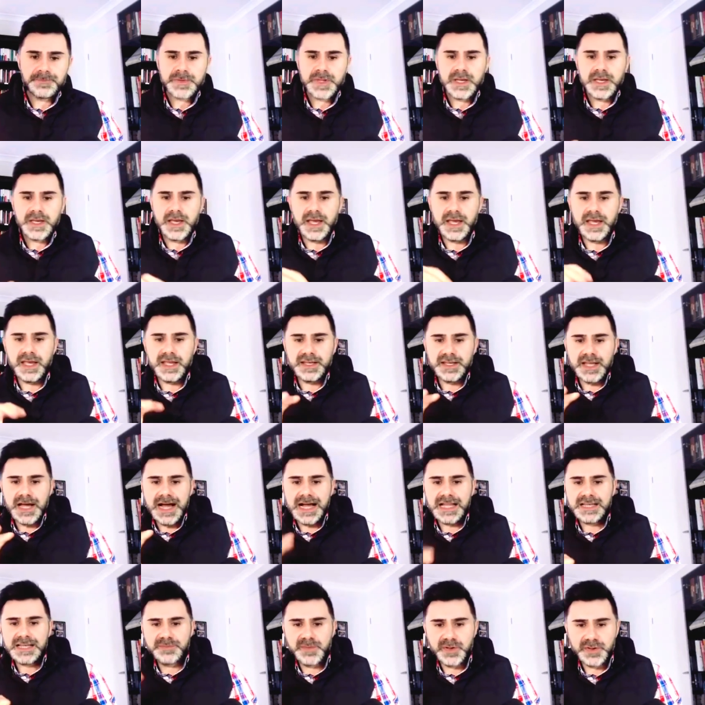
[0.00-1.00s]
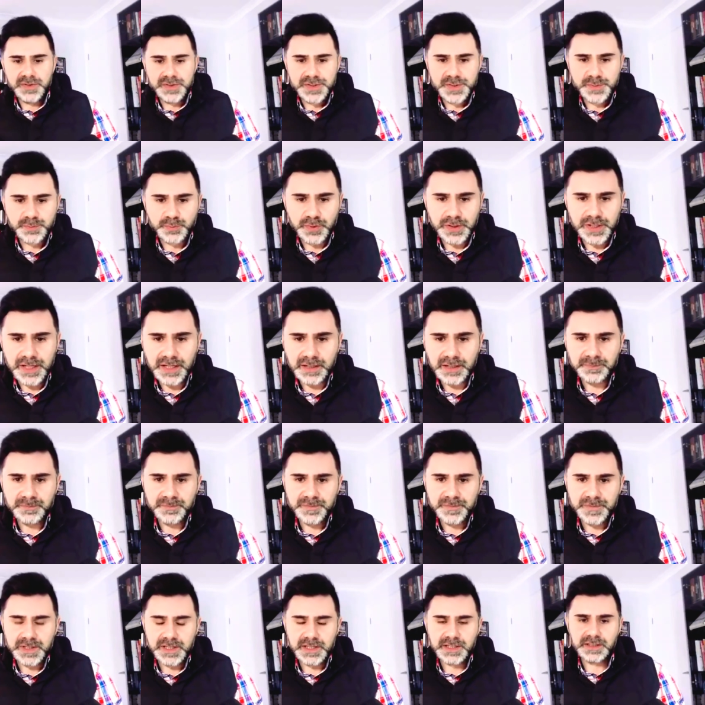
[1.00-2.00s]
And utmost spring,
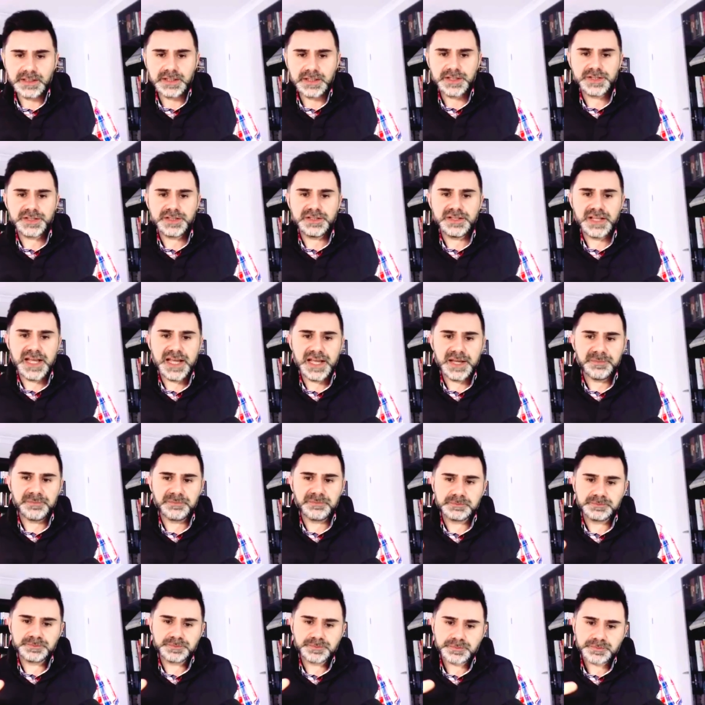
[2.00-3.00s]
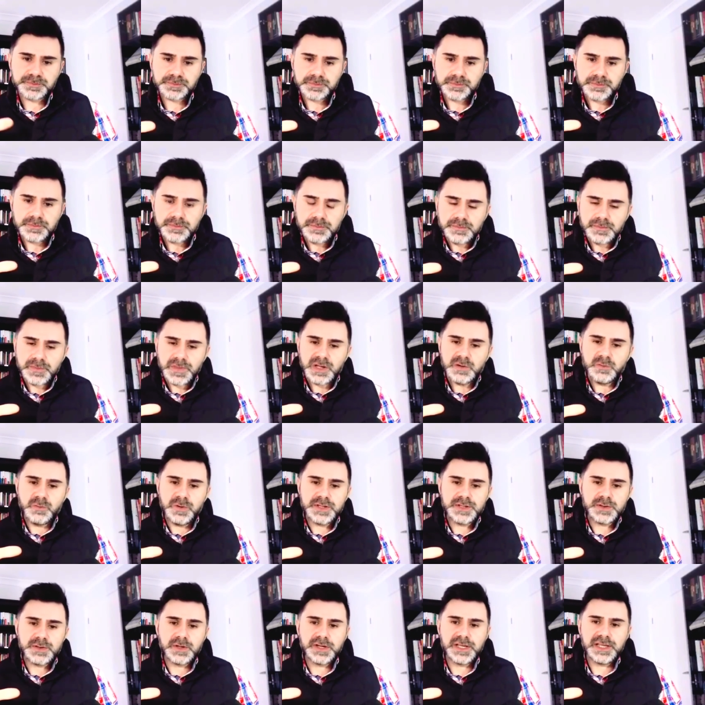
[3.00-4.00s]
the English name, we're
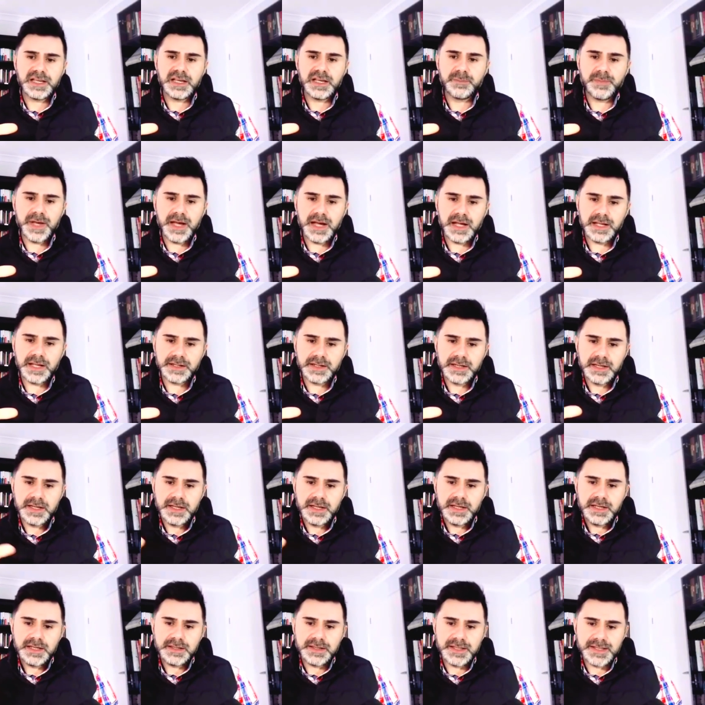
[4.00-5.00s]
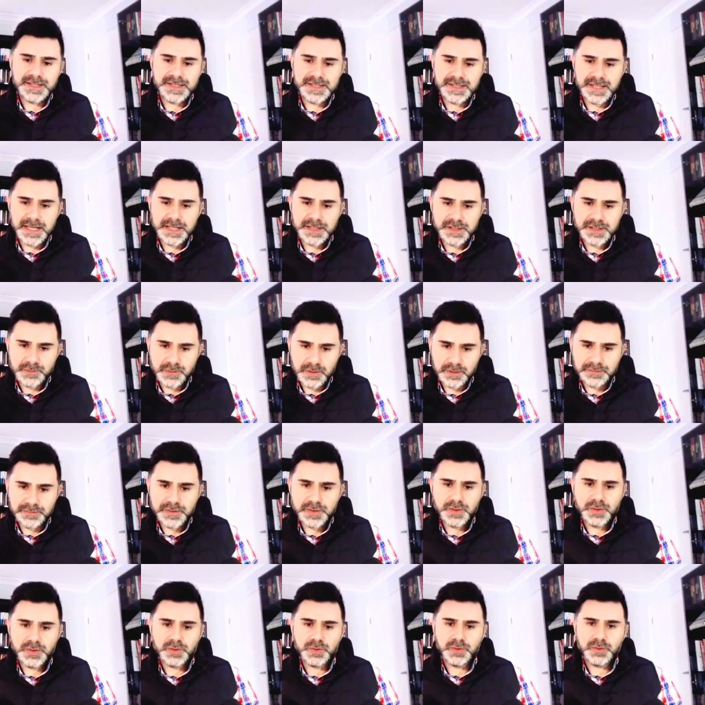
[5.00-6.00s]
talking about the center of
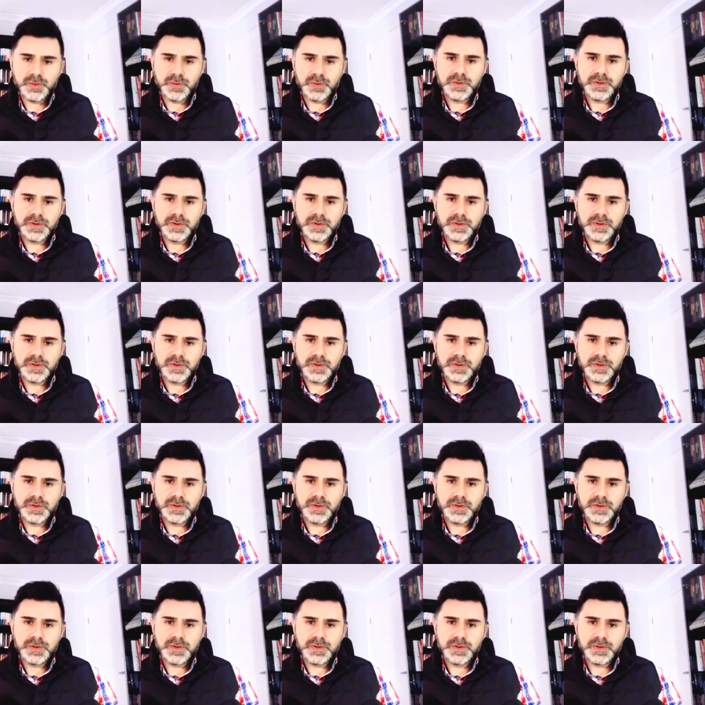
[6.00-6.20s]
you.